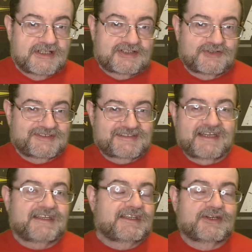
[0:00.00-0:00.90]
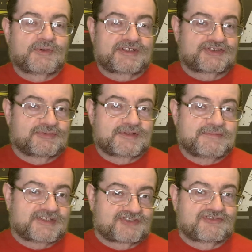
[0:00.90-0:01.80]
so it's taking away some of the
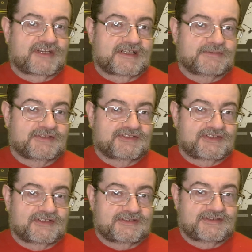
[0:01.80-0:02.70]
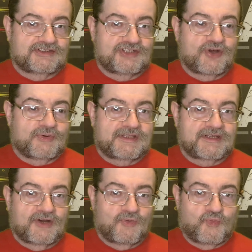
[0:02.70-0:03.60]
mystery element and knowing
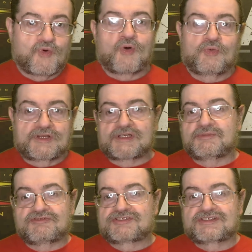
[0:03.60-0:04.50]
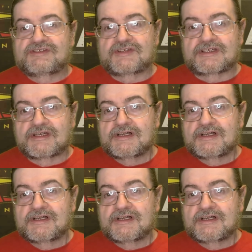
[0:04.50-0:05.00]
what we're going to be receiving.